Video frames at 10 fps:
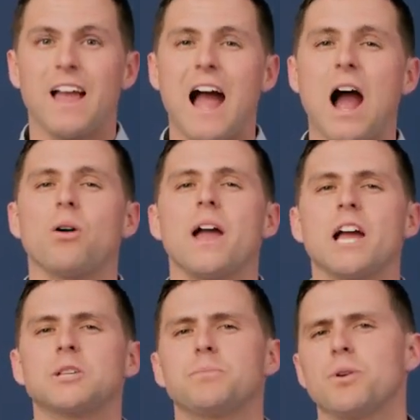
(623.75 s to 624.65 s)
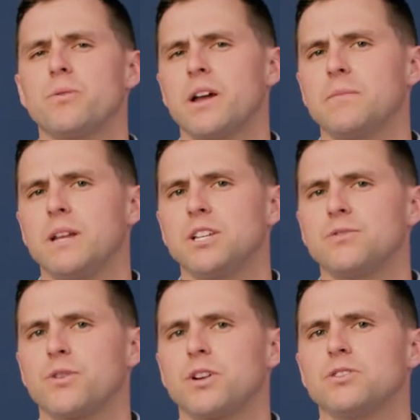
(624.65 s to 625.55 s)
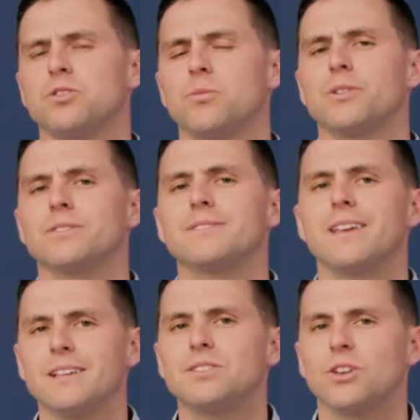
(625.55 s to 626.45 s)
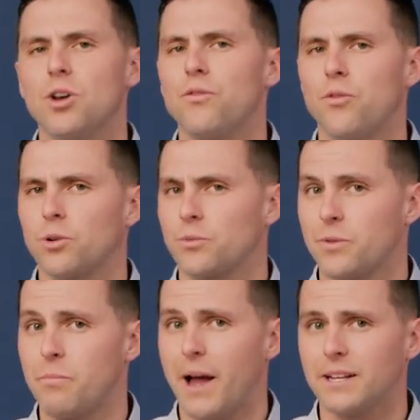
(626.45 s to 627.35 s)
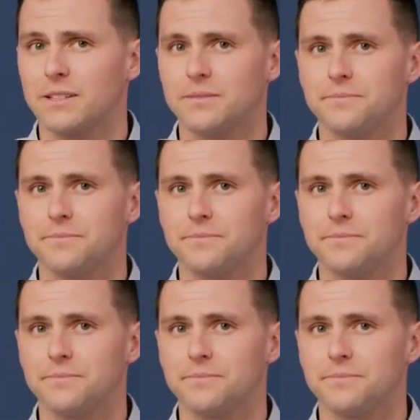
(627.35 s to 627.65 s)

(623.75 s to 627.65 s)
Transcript: our expert recommendation for consumers is to go forward with Byte.